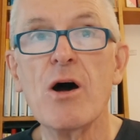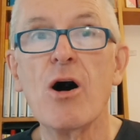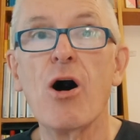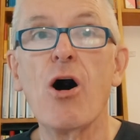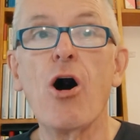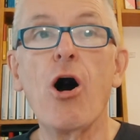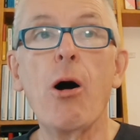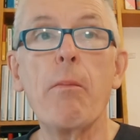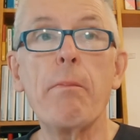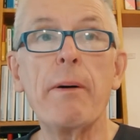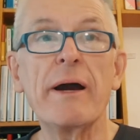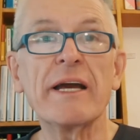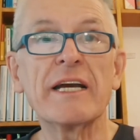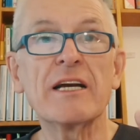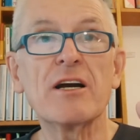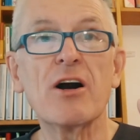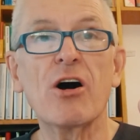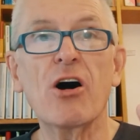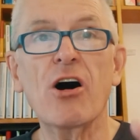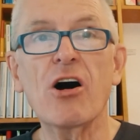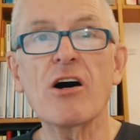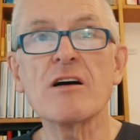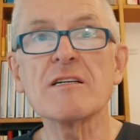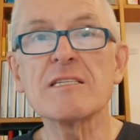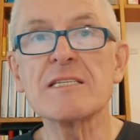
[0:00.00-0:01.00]
or
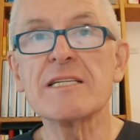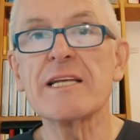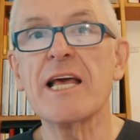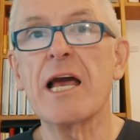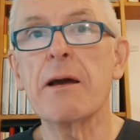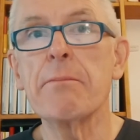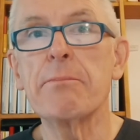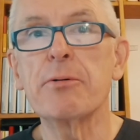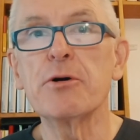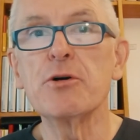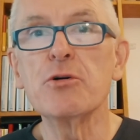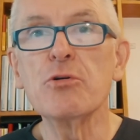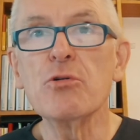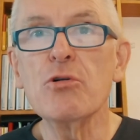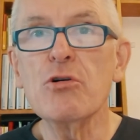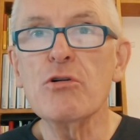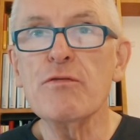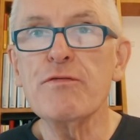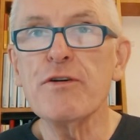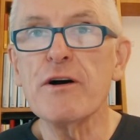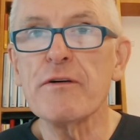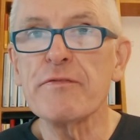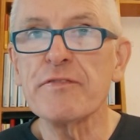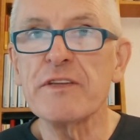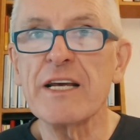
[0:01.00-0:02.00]
because they
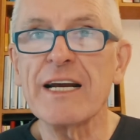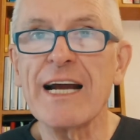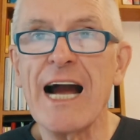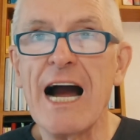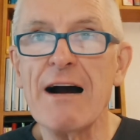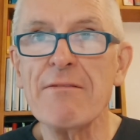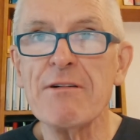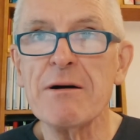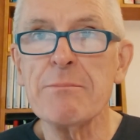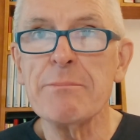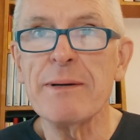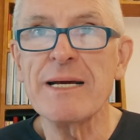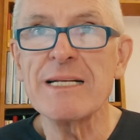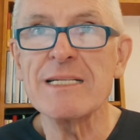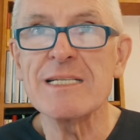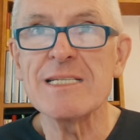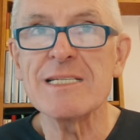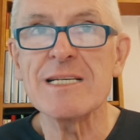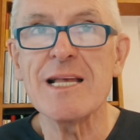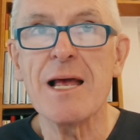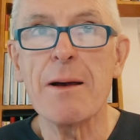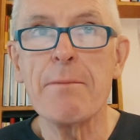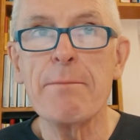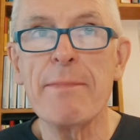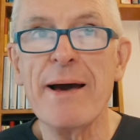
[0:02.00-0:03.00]
approve of the
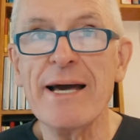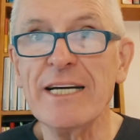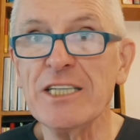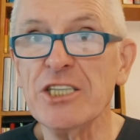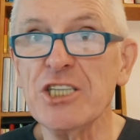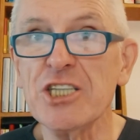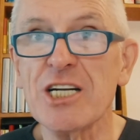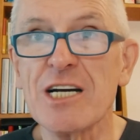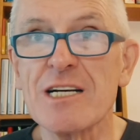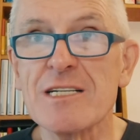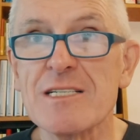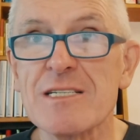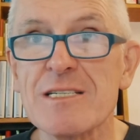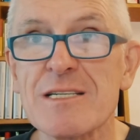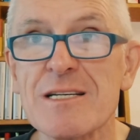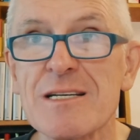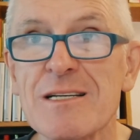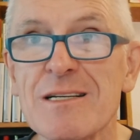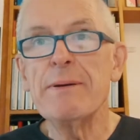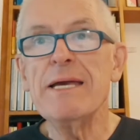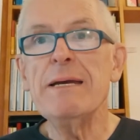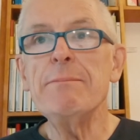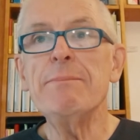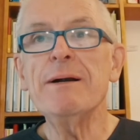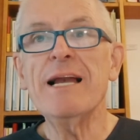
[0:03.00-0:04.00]
government's measures.
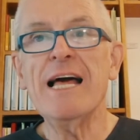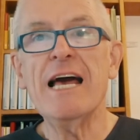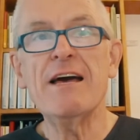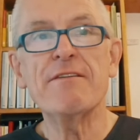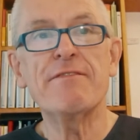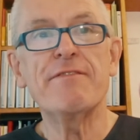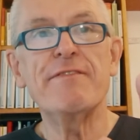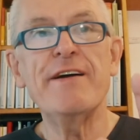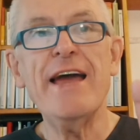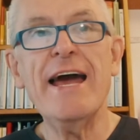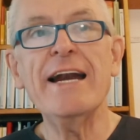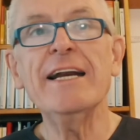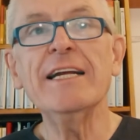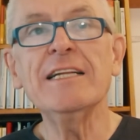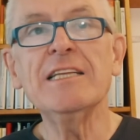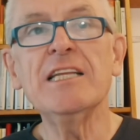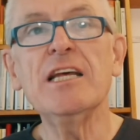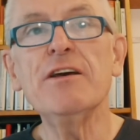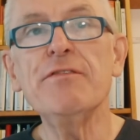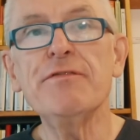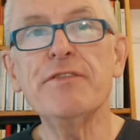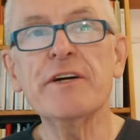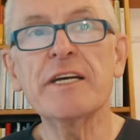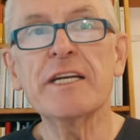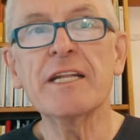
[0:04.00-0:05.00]
People have very
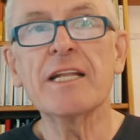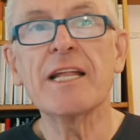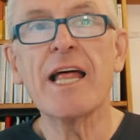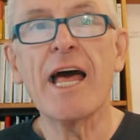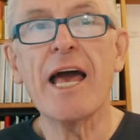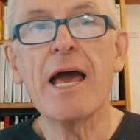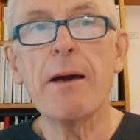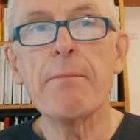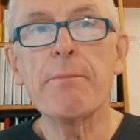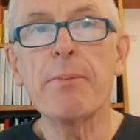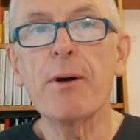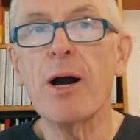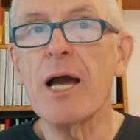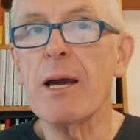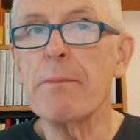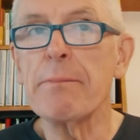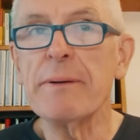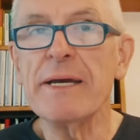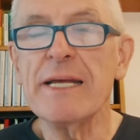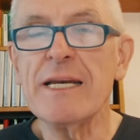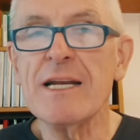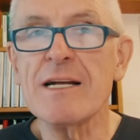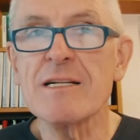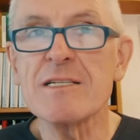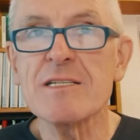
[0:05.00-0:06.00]
different
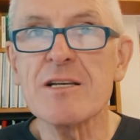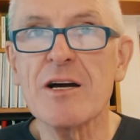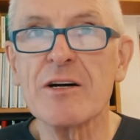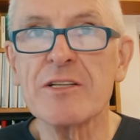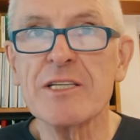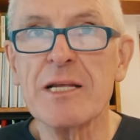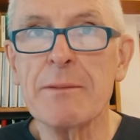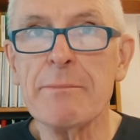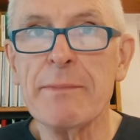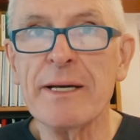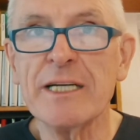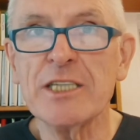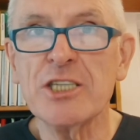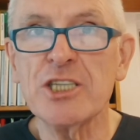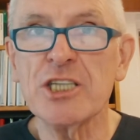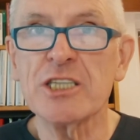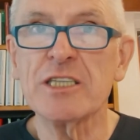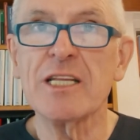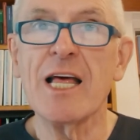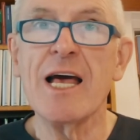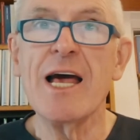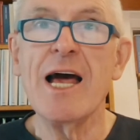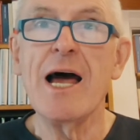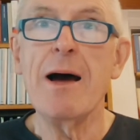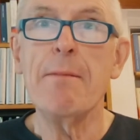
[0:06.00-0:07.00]
opinions on the measure,
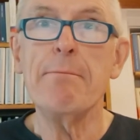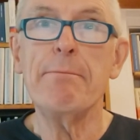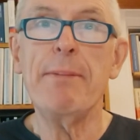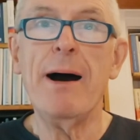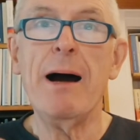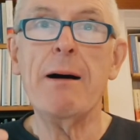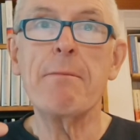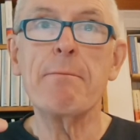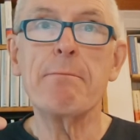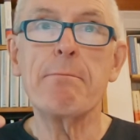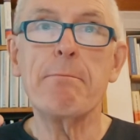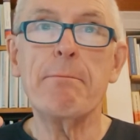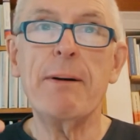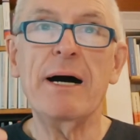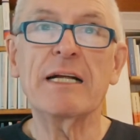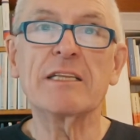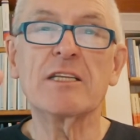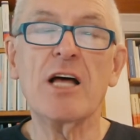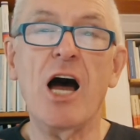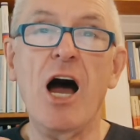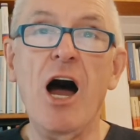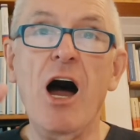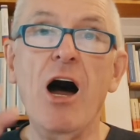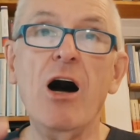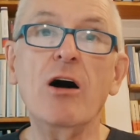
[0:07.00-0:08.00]
but
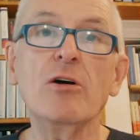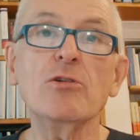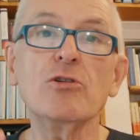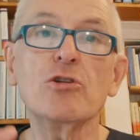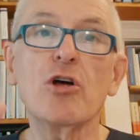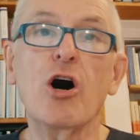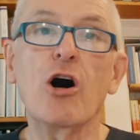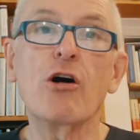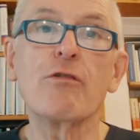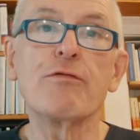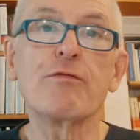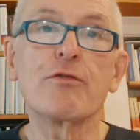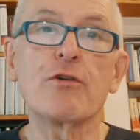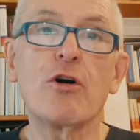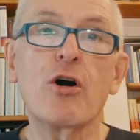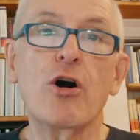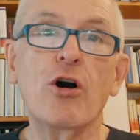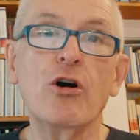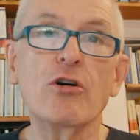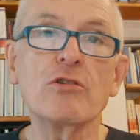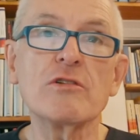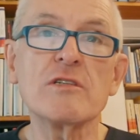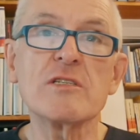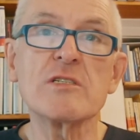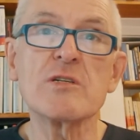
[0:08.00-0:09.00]
out of
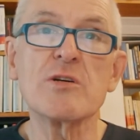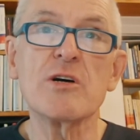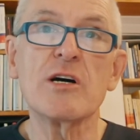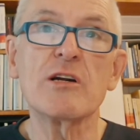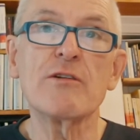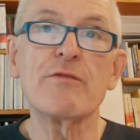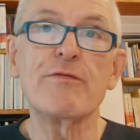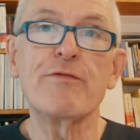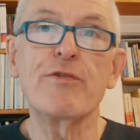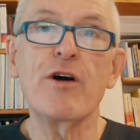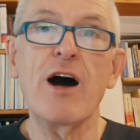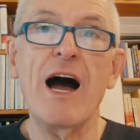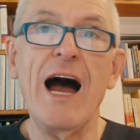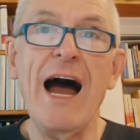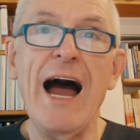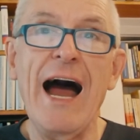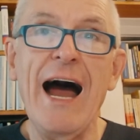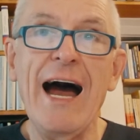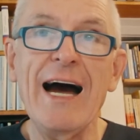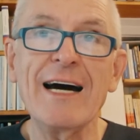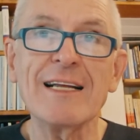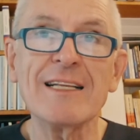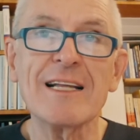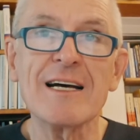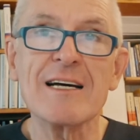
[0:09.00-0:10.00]
concern for
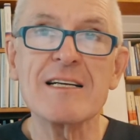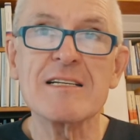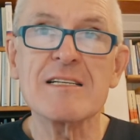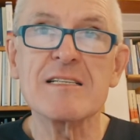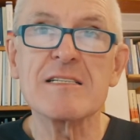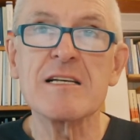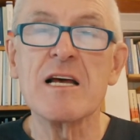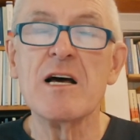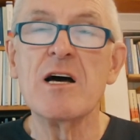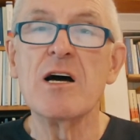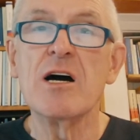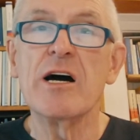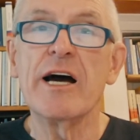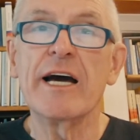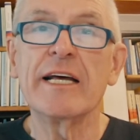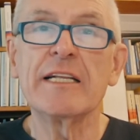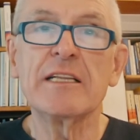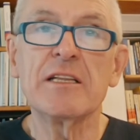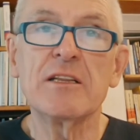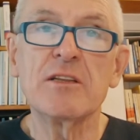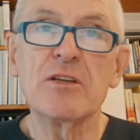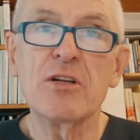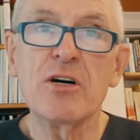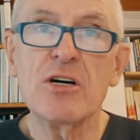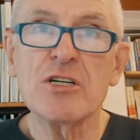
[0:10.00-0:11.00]
others
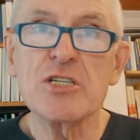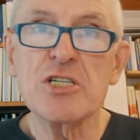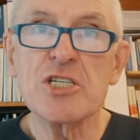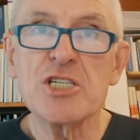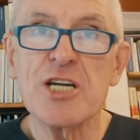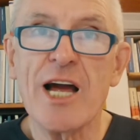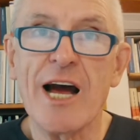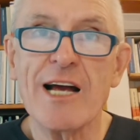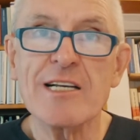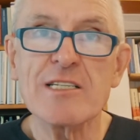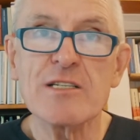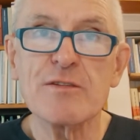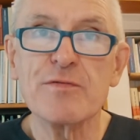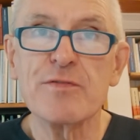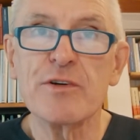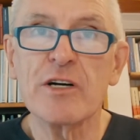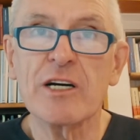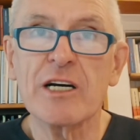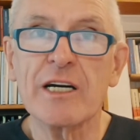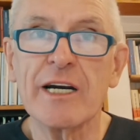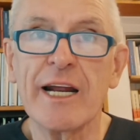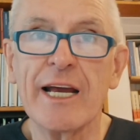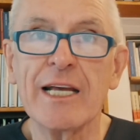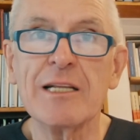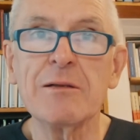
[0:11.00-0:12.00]
and not just for
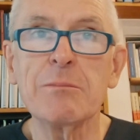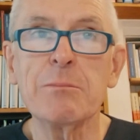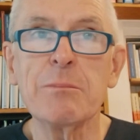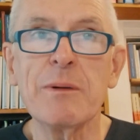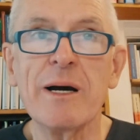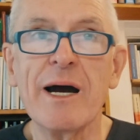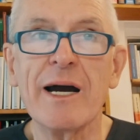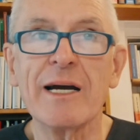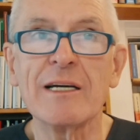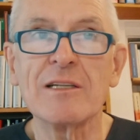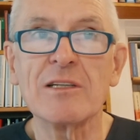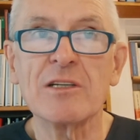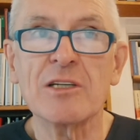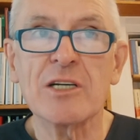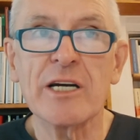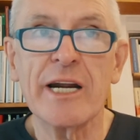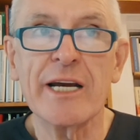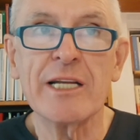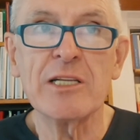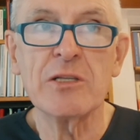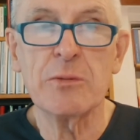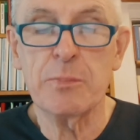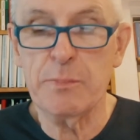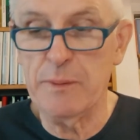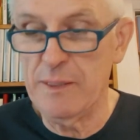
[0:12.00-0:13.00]
grandma and
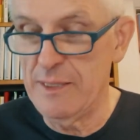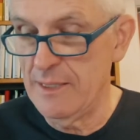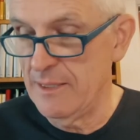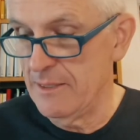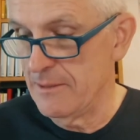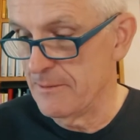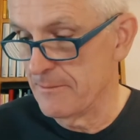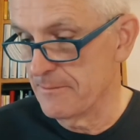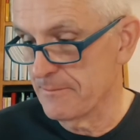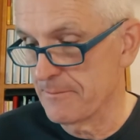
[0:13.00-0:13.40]
grandpa.